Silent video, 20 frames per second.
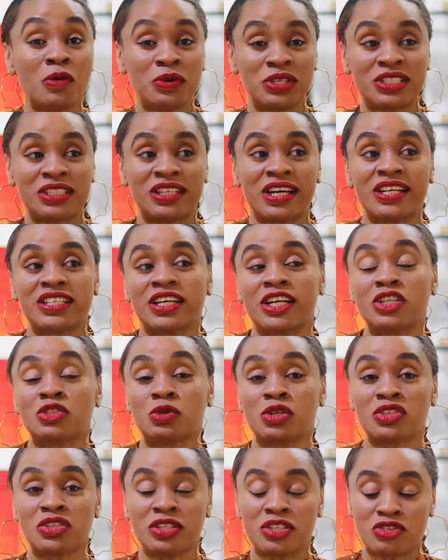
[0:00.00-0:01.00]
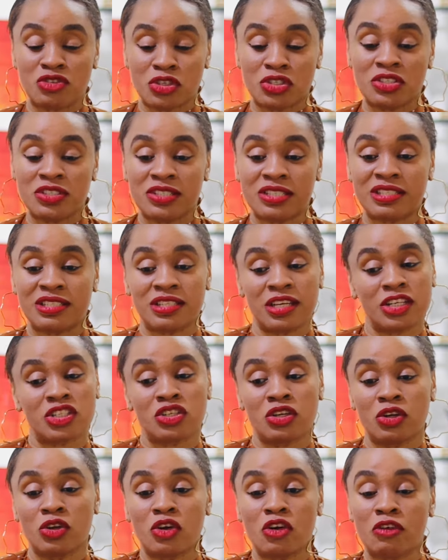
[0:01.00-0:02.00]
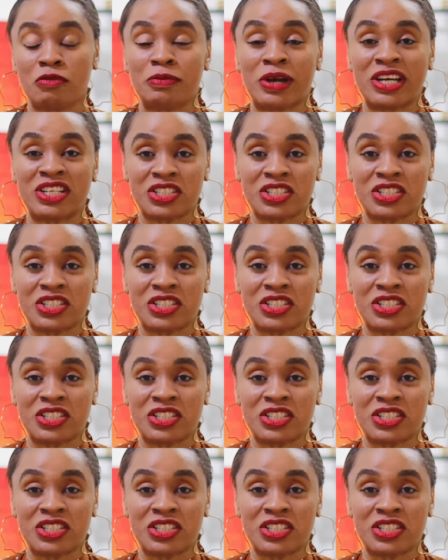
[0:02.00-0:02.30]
we start, I just want to introduce this section of my